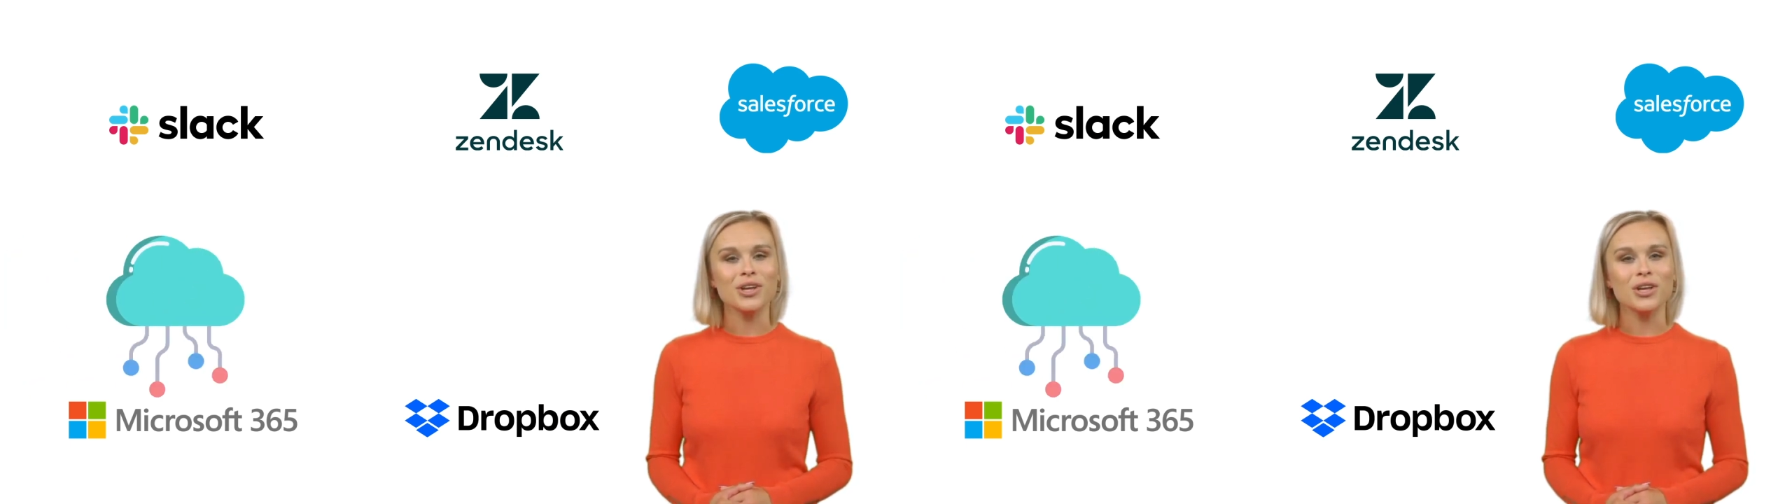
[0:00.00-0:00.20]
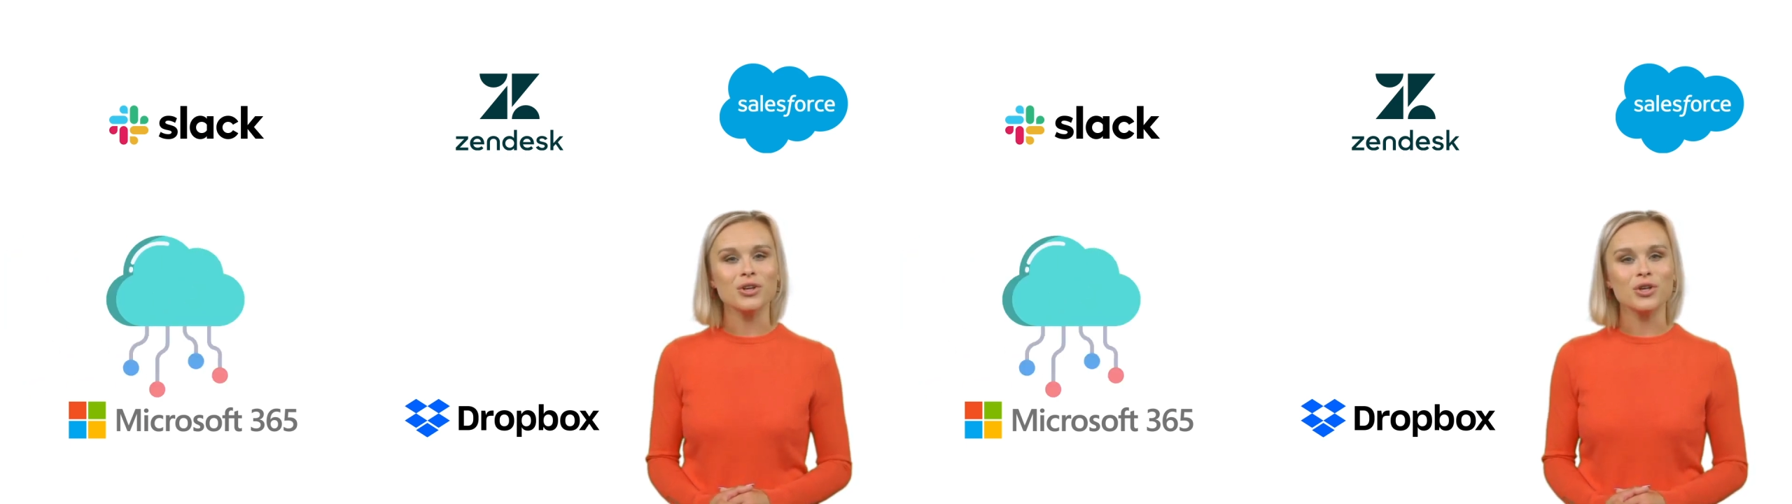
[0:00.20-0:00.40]

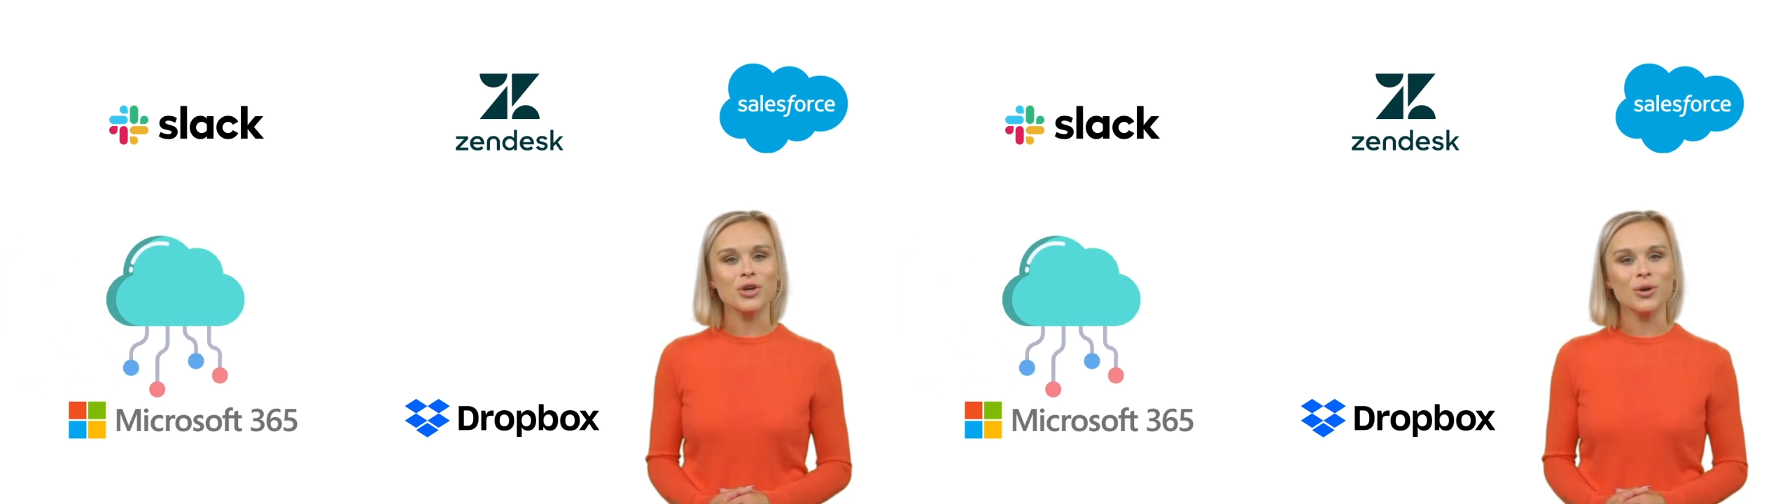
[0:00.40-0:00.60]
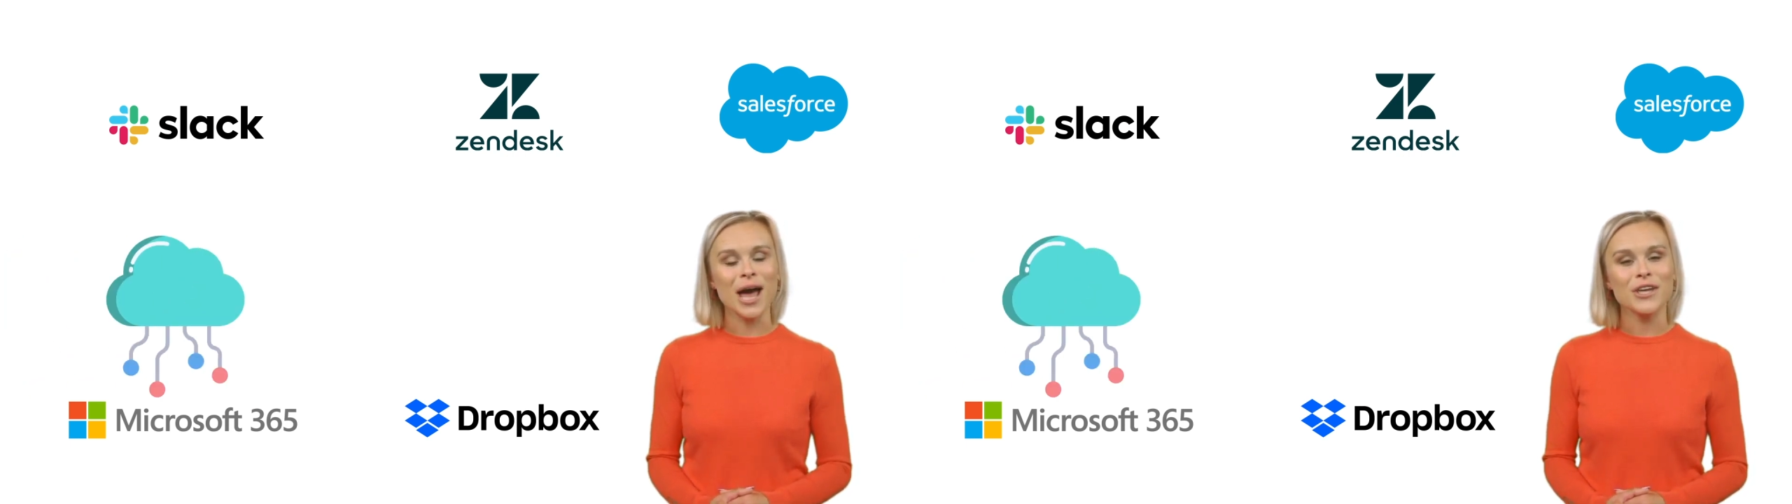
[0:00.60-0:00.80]
you
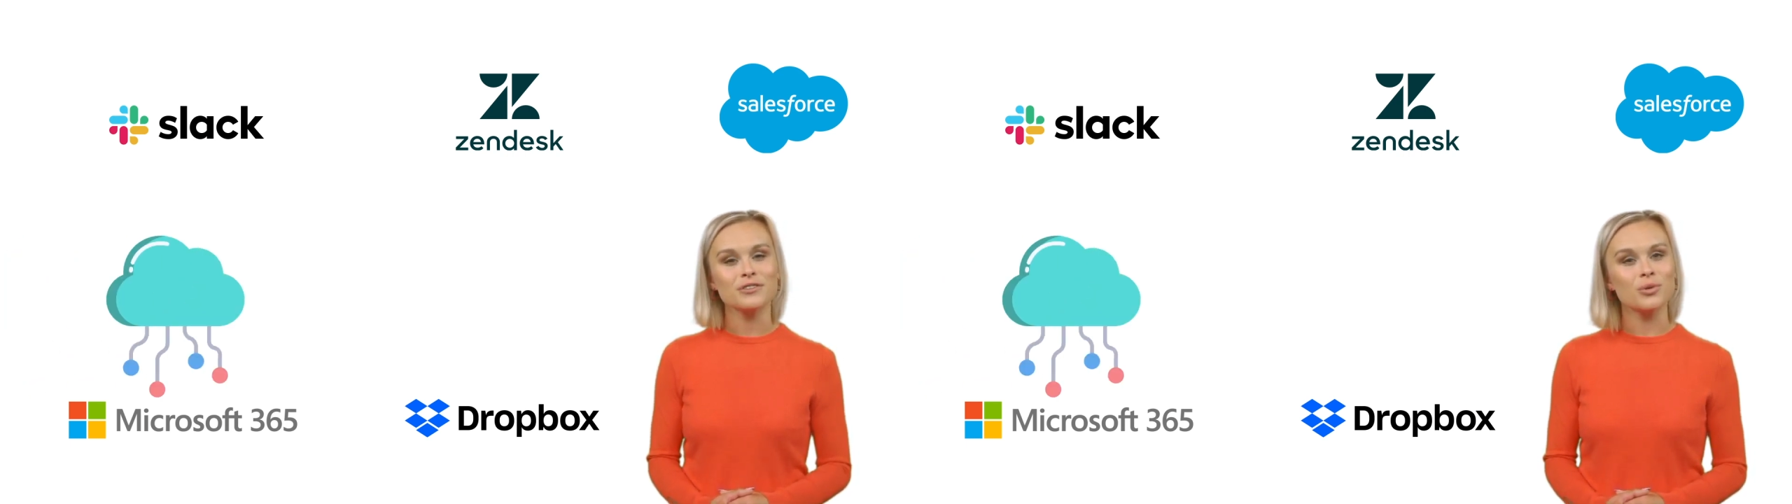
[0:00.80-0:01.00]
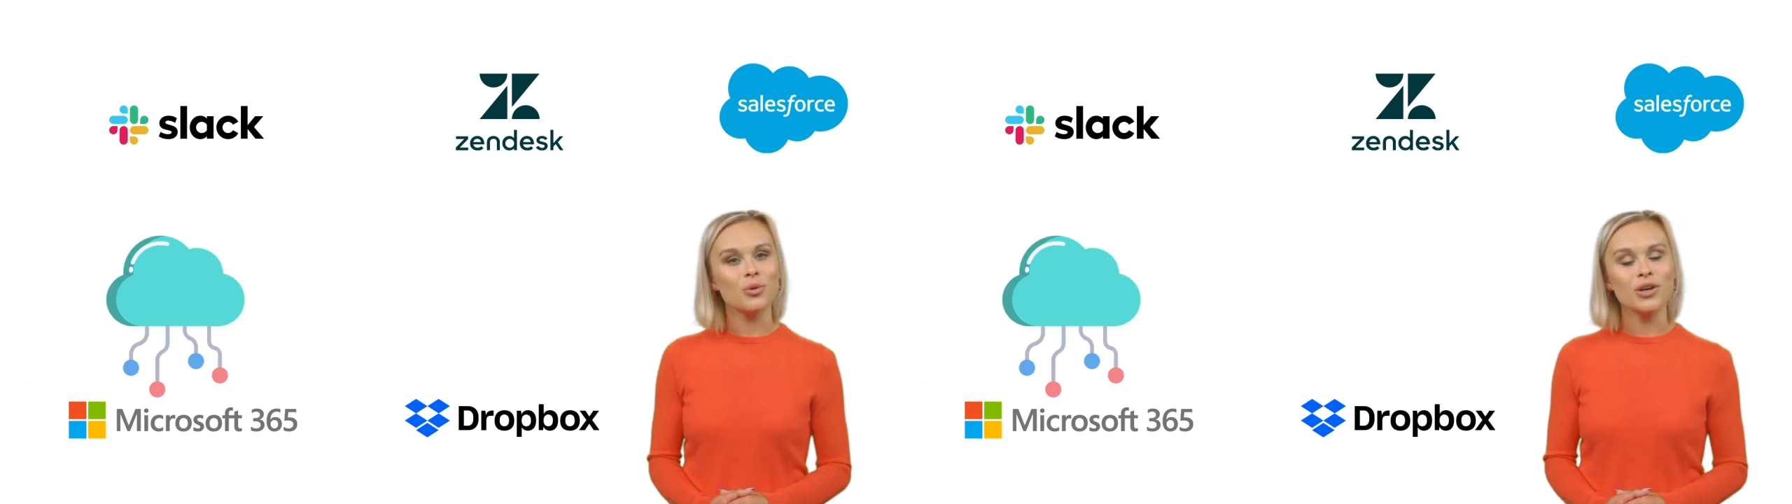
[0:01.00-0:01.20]
don't have to
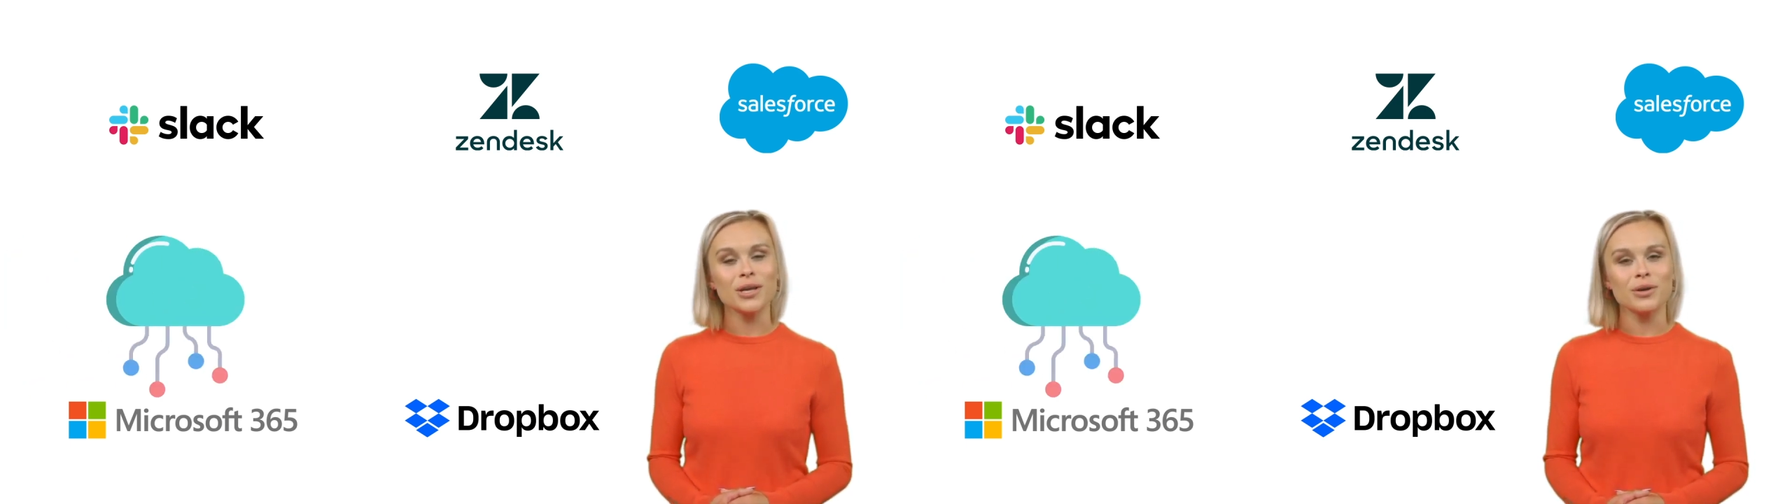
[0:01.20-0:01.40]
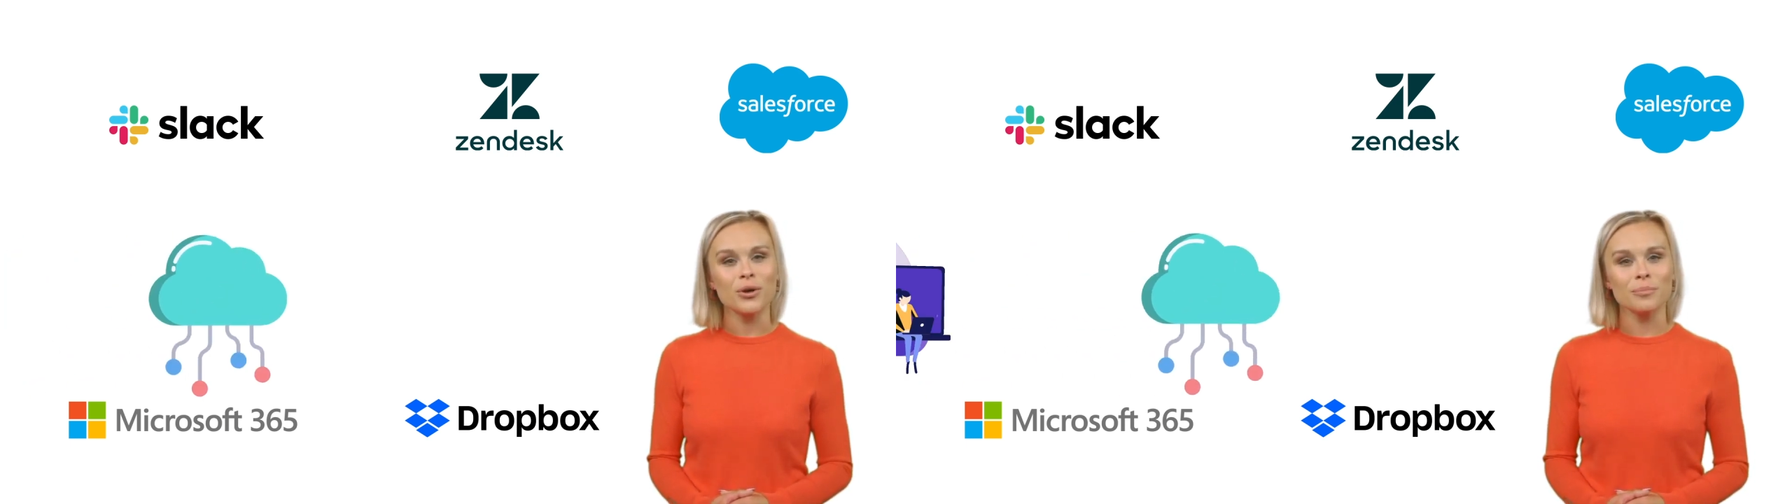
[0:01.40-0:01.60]
worry
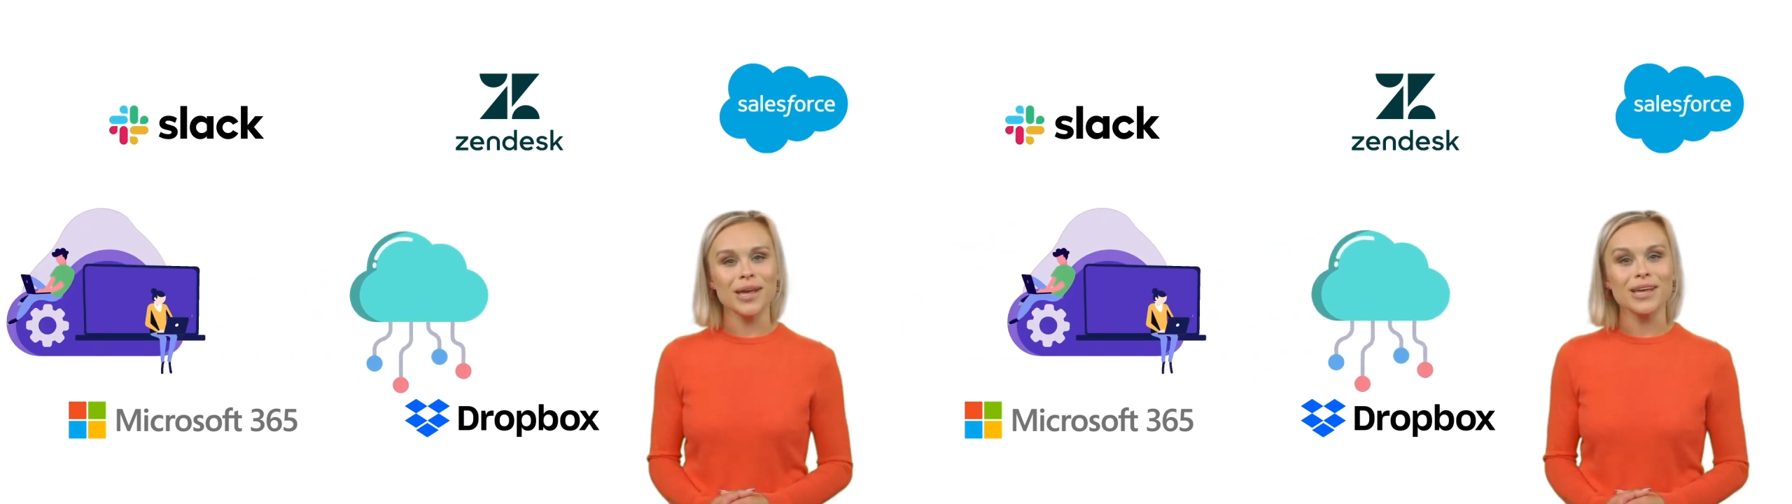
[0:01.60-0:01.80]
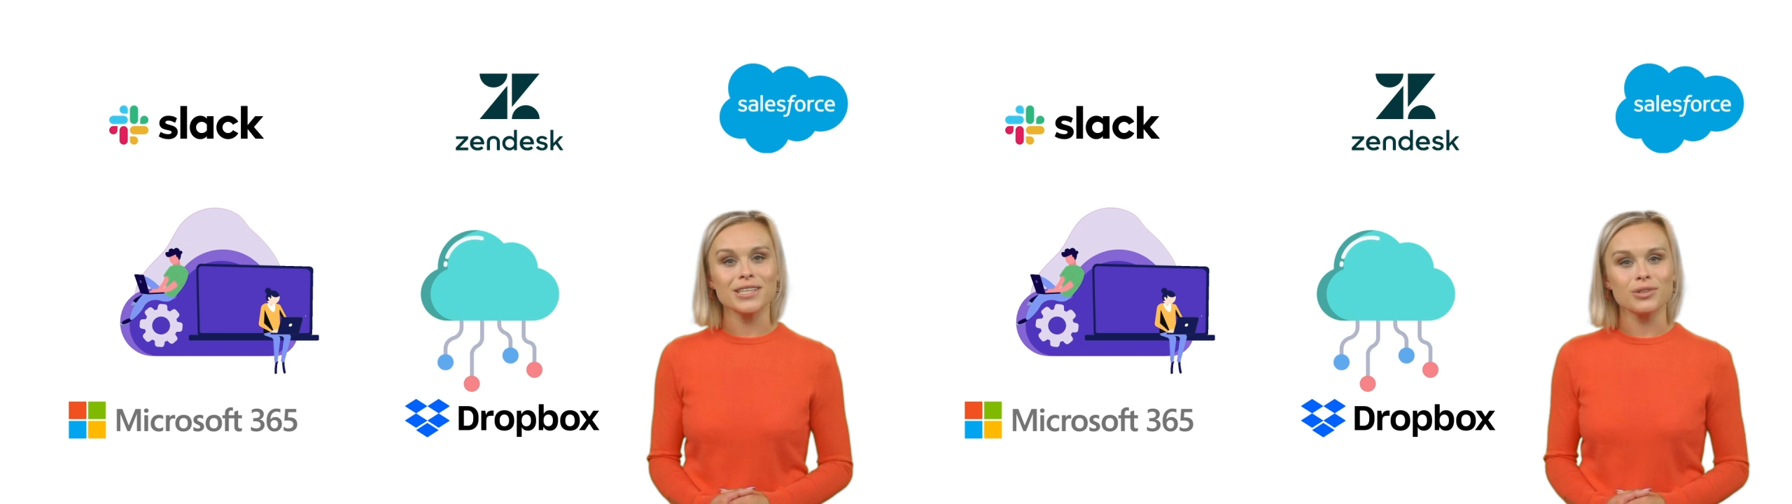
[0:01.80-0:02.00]
about maintenance